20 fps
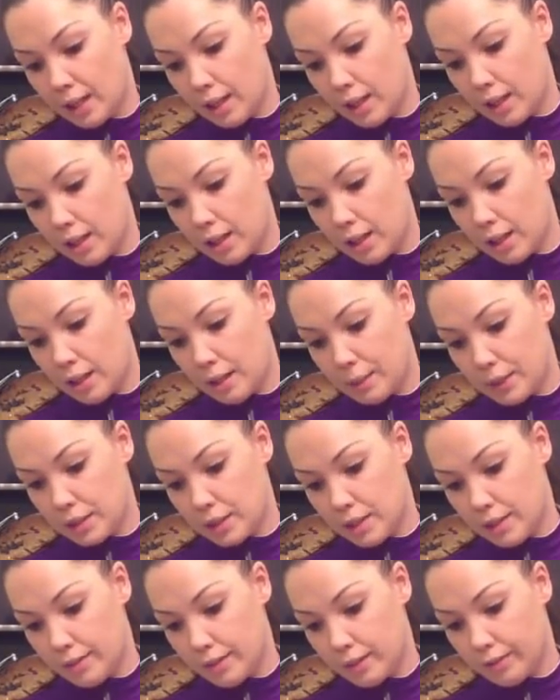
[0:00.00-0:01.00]

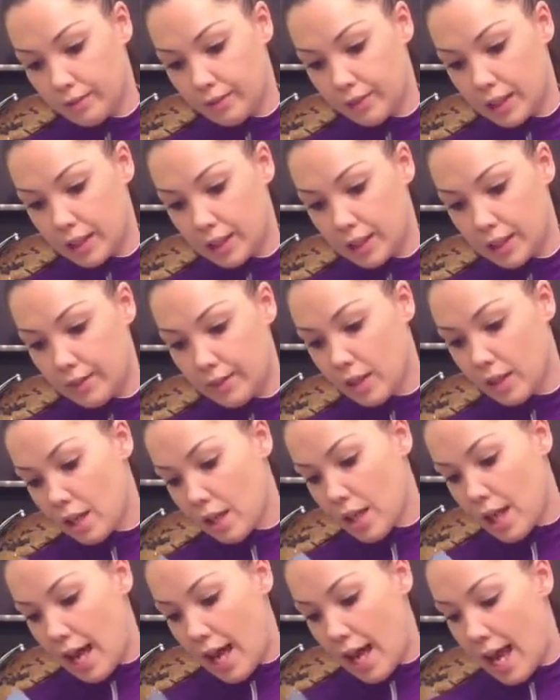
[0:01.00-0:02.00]
let's see if I can find
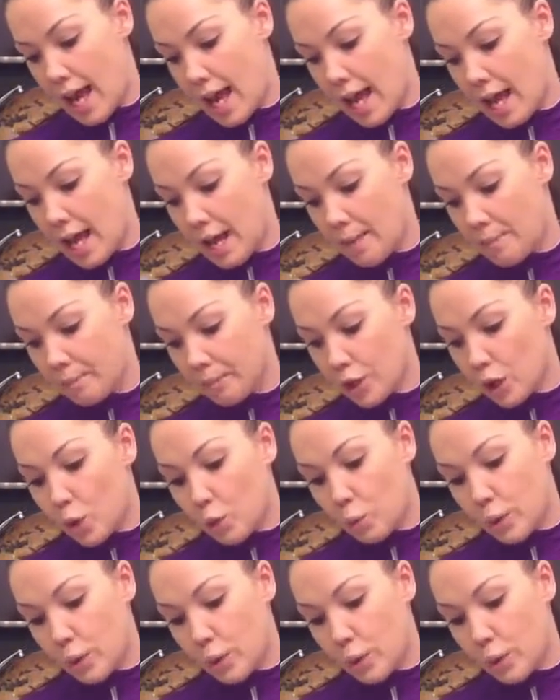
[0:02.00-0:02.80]
it.